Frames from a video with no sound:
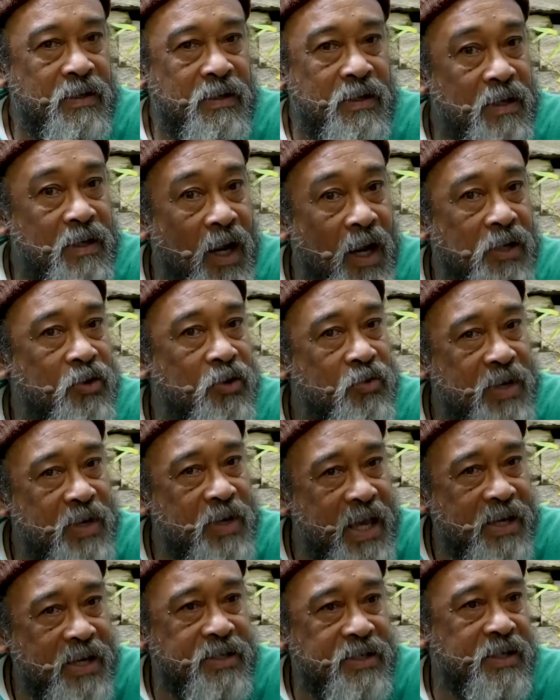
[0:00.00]
not
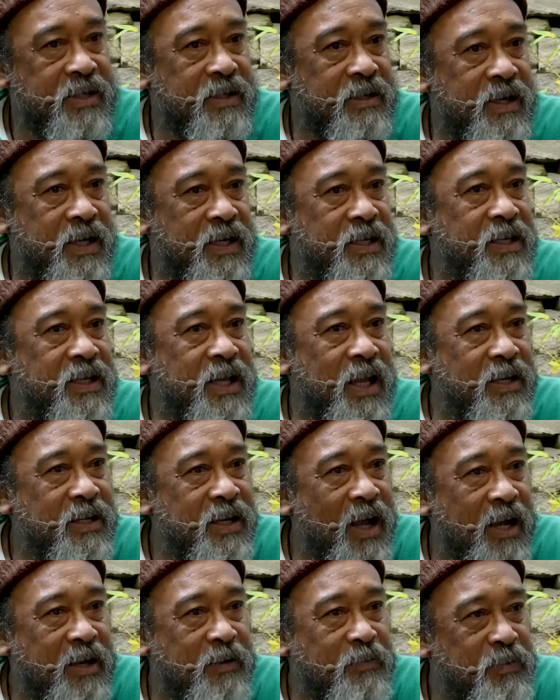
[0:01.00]
creating, it
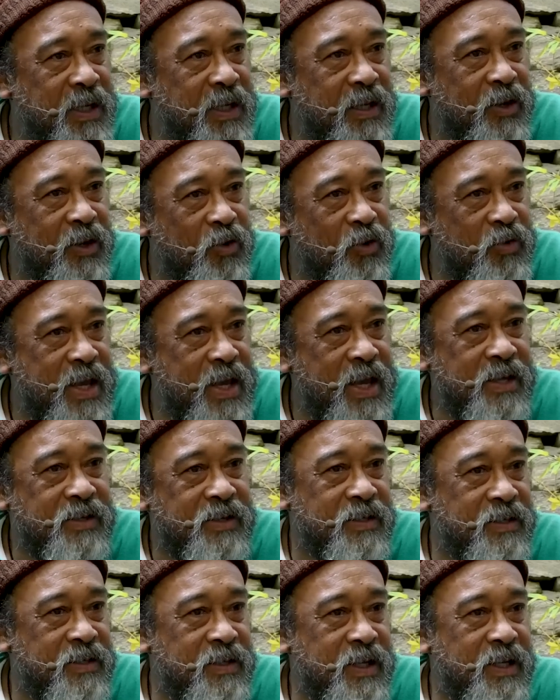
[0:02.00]
cannot be created,